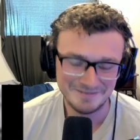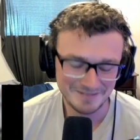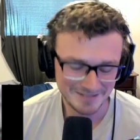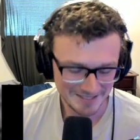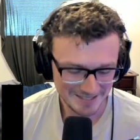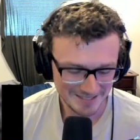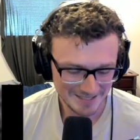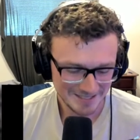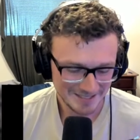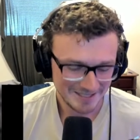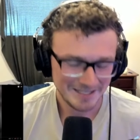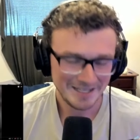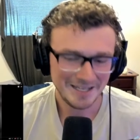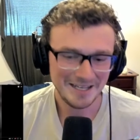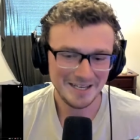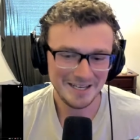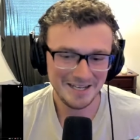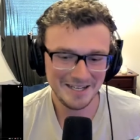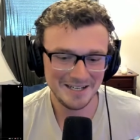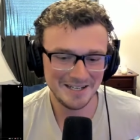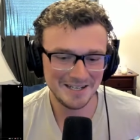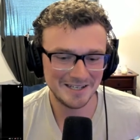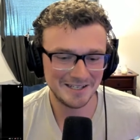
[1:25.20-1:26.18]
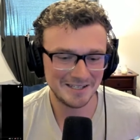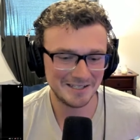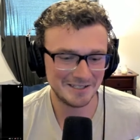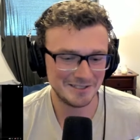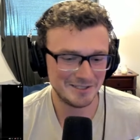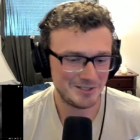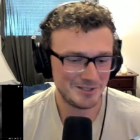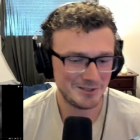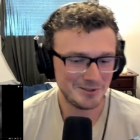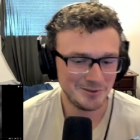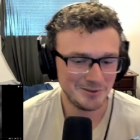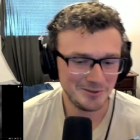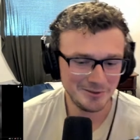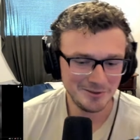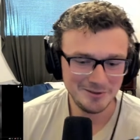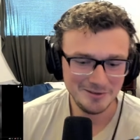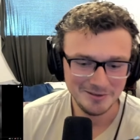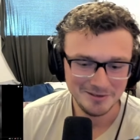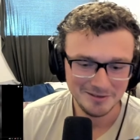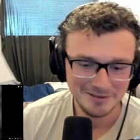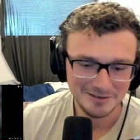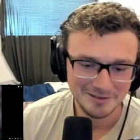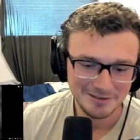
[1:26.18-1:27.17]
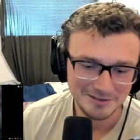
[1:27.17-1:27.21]
A brother's Hang on, dude.
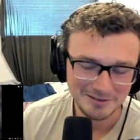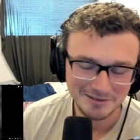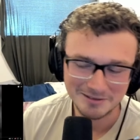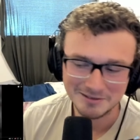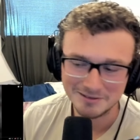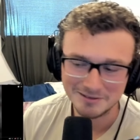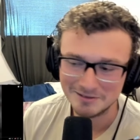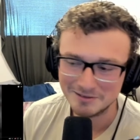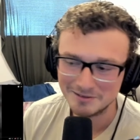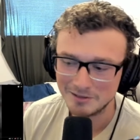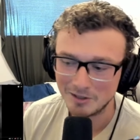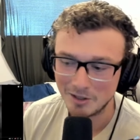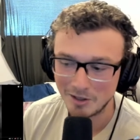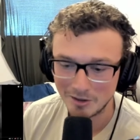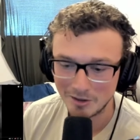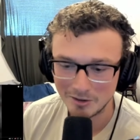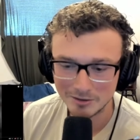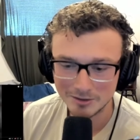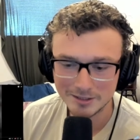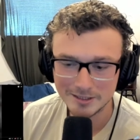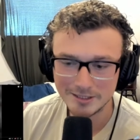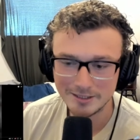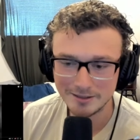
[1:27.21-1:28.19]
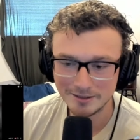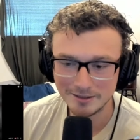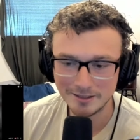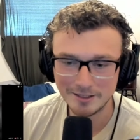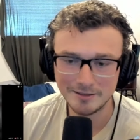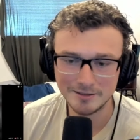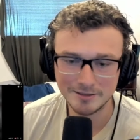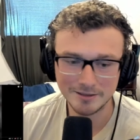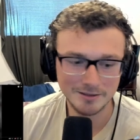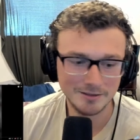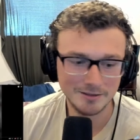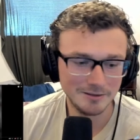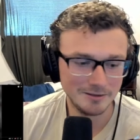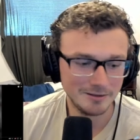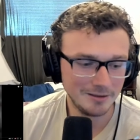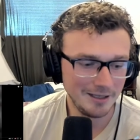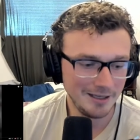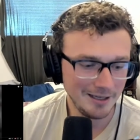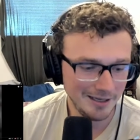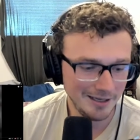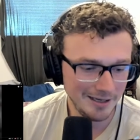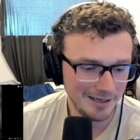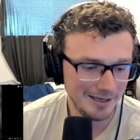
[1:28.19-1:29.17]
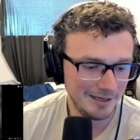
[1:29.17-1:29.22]
Aldi like the
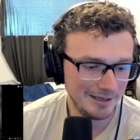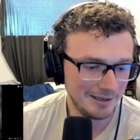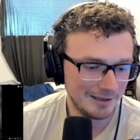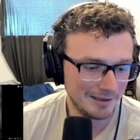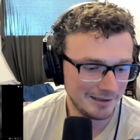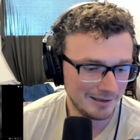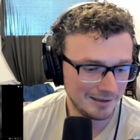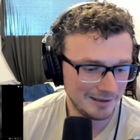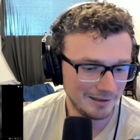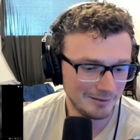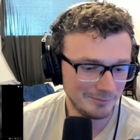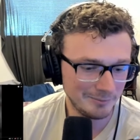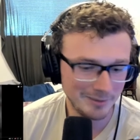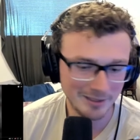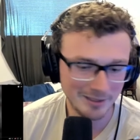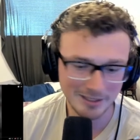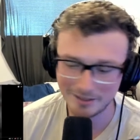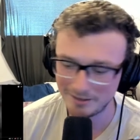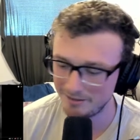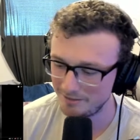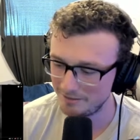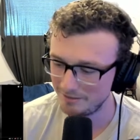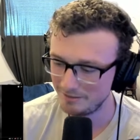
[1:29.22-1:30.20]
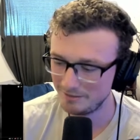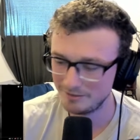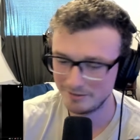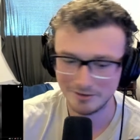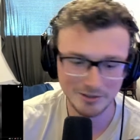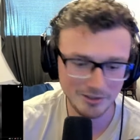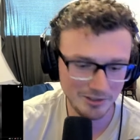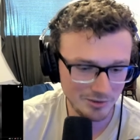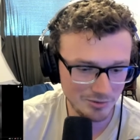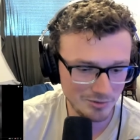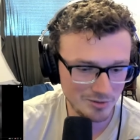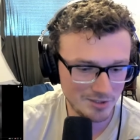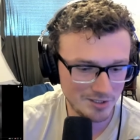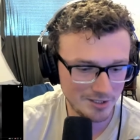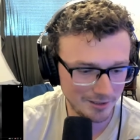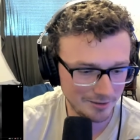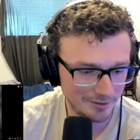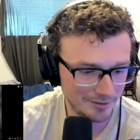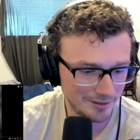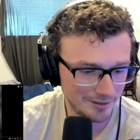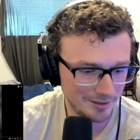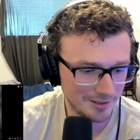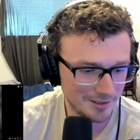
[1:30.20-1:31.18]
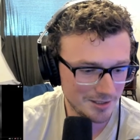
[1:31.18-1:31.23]
hang on, man. Are you
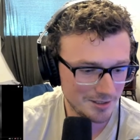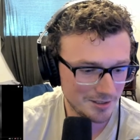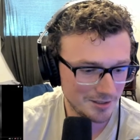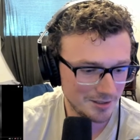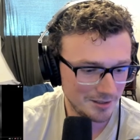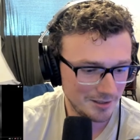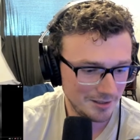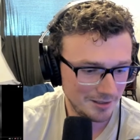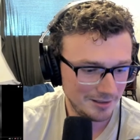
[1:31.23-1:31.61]
serious?